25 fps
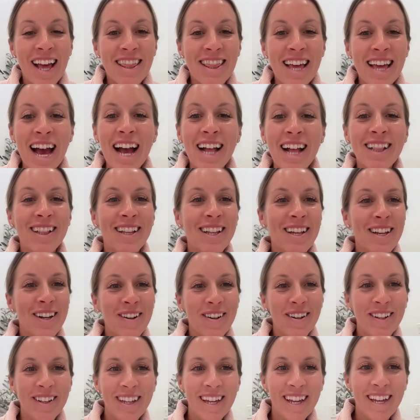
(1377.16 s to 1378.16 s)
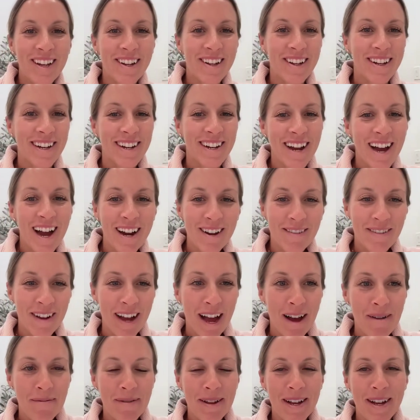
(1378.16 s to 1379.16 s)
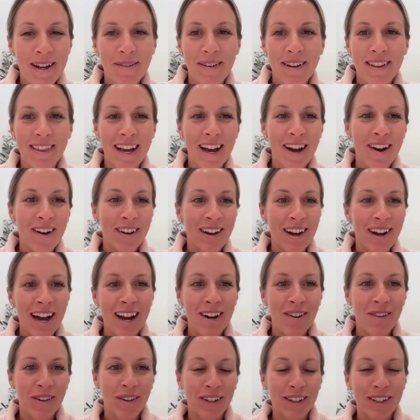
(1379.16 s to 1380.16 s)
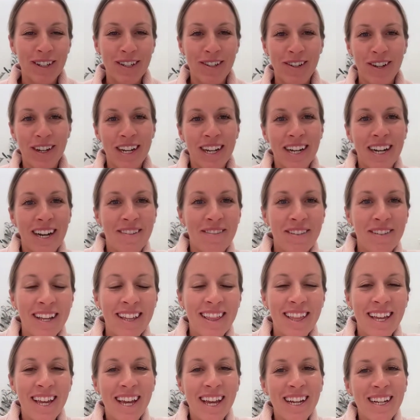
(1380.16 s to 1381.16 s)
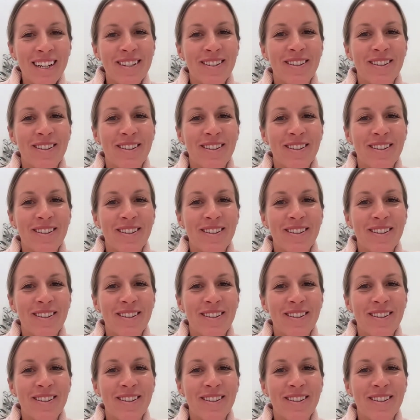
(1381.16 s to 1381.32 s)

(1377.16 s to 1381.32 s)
that literally could not have happened without God orchestrating everything.